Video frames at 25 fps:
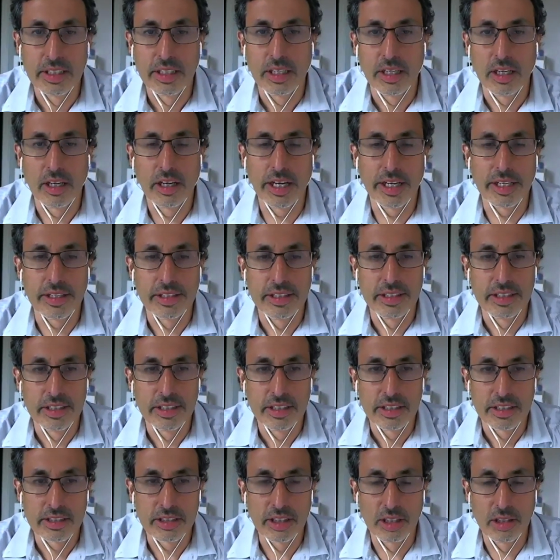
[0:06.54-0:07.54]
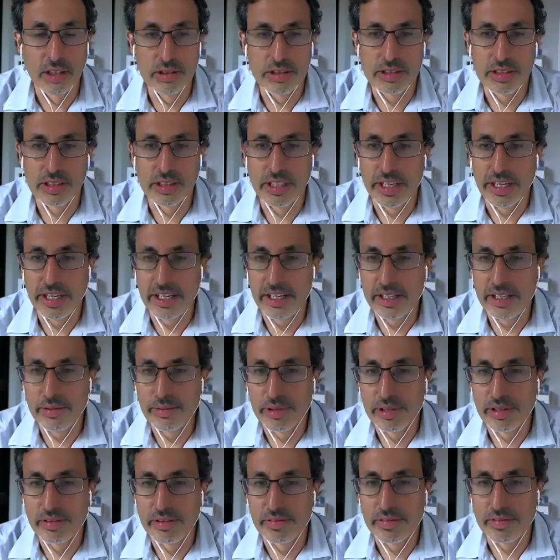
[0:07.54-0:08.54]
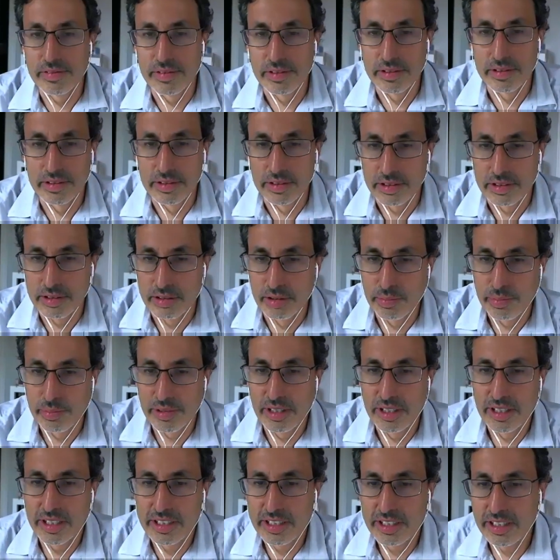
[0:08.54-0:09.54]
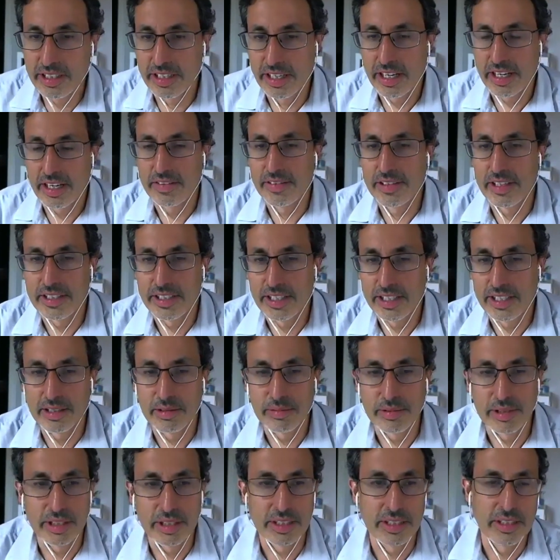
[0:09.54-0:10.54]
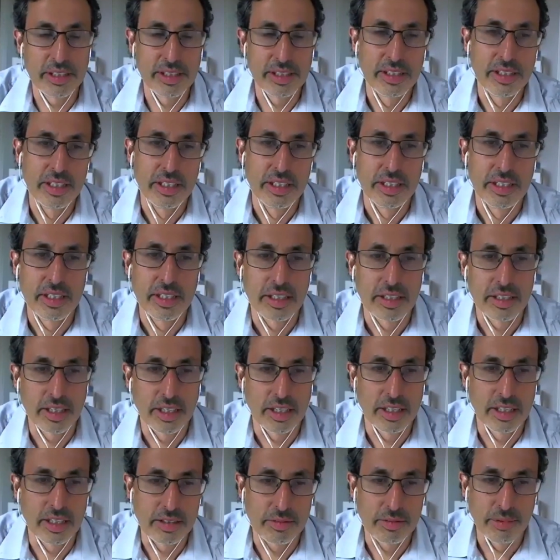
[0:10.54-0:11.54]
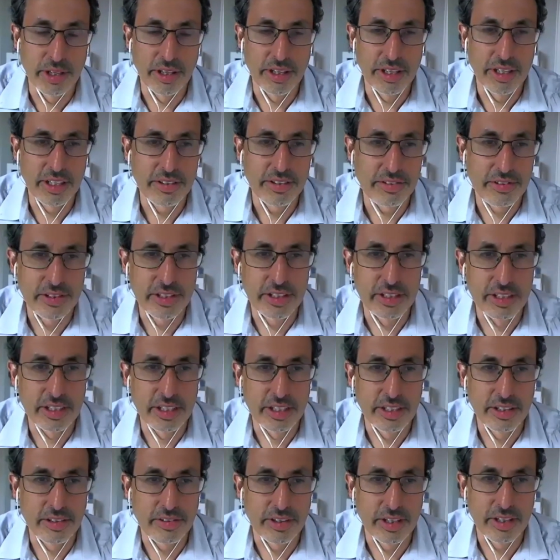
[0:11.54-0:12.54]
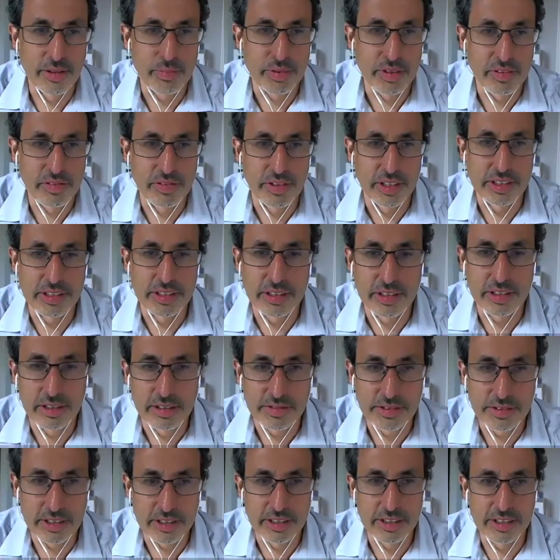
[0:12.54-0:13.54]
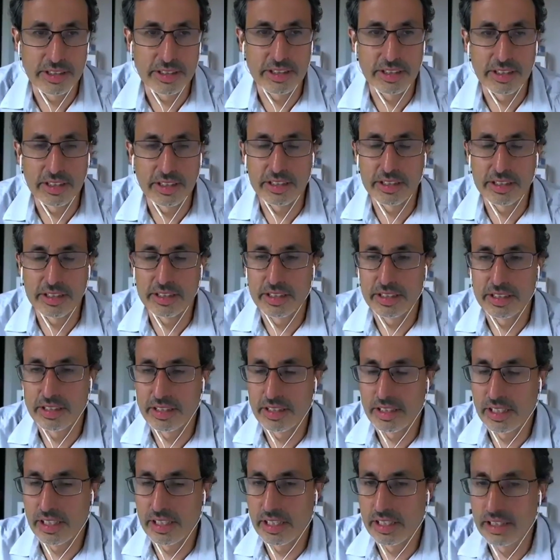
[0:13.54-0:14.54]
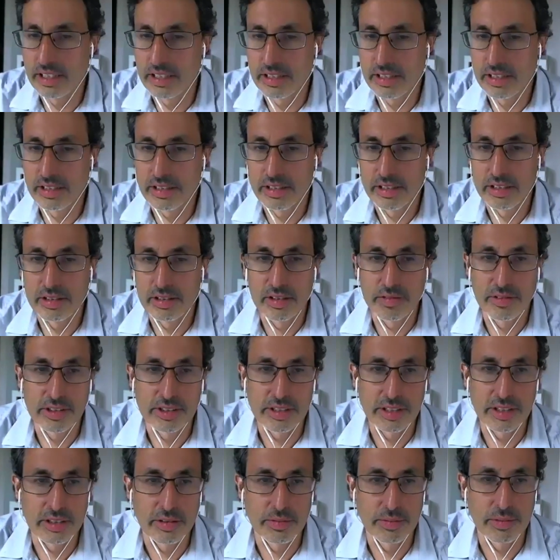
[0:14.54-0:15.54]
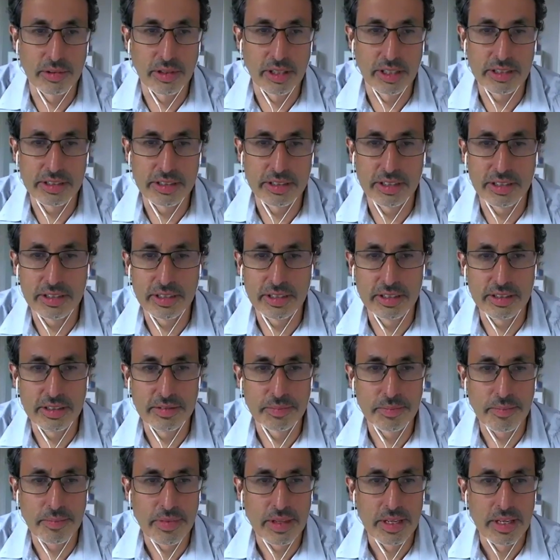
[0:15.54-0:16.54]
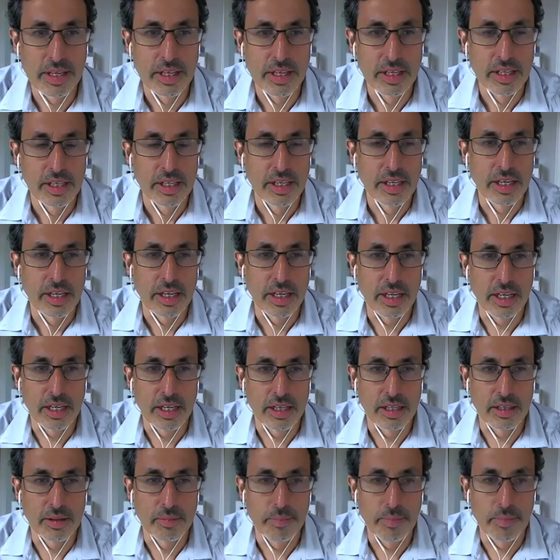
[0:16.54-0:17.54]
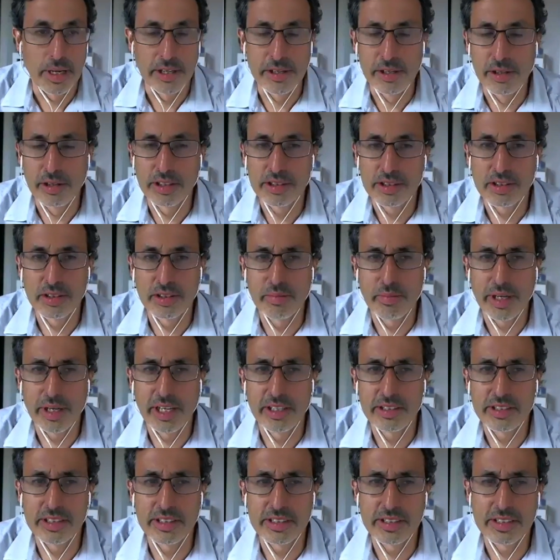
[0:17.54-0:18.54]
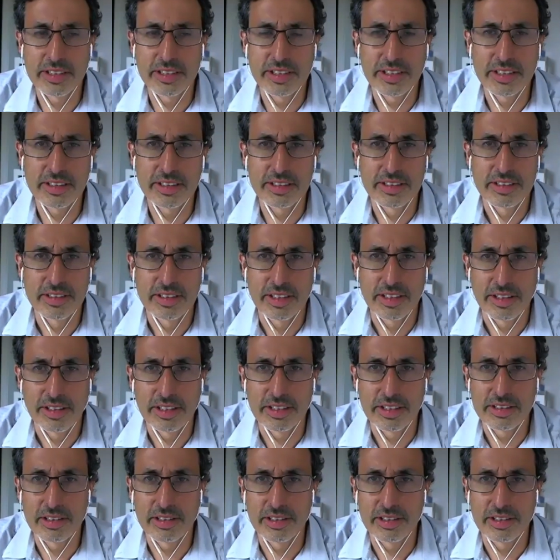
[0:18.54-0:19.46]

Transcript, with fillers: All right. So today we're super lucky to have Daniela Witten uh, with us. She is a professor of statistics in the University of Washington. Um, are you also in biostatistics? I think so.